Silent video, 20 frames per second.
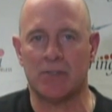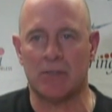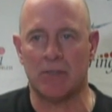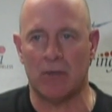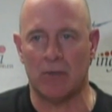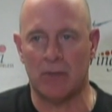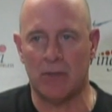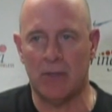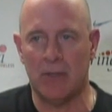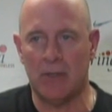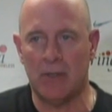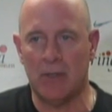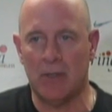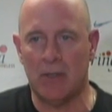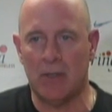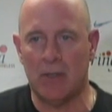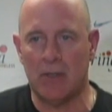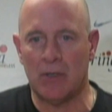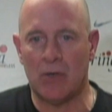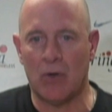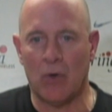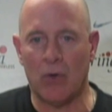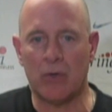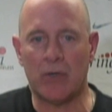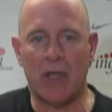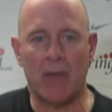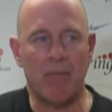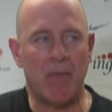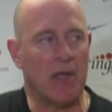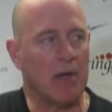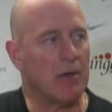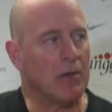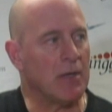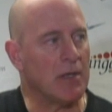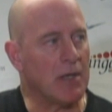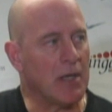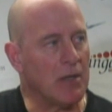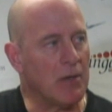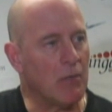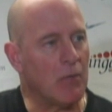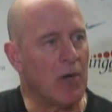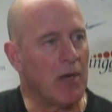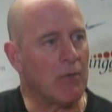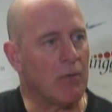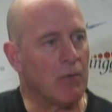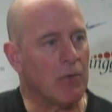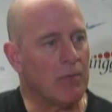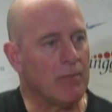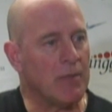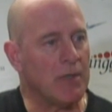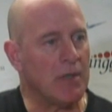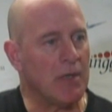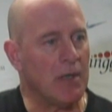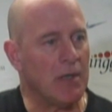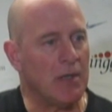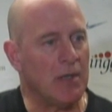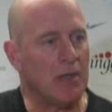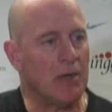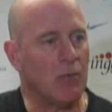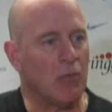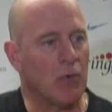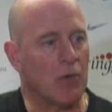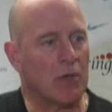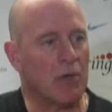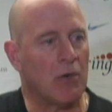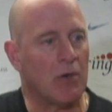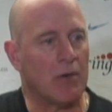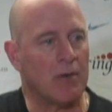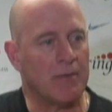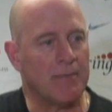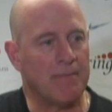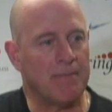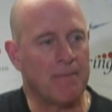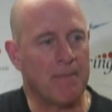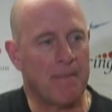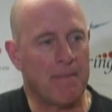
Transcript: So Cole will get bigger, he'll get in the weight room, and he'll work hard.